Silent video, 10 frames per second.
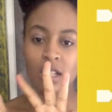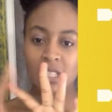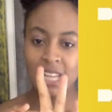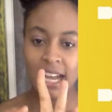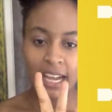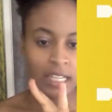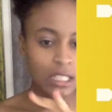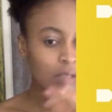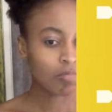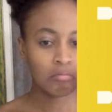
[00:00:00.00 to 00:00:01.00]

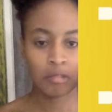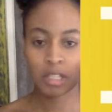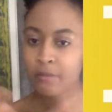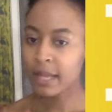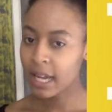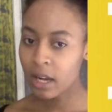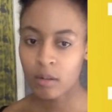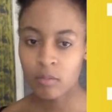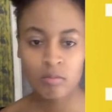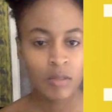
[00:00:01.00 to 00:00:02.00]
sight,
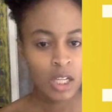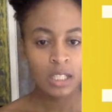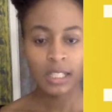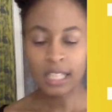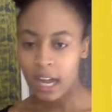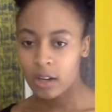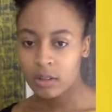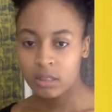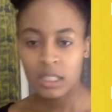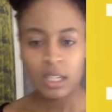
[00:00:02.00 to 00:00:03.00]
smell,
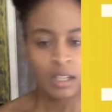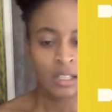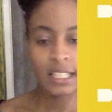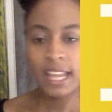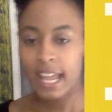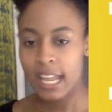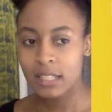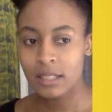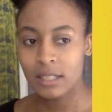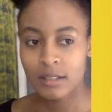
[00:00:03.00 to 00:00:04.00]
sound,
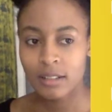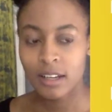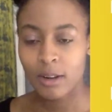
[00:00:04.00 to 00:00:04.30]
taste.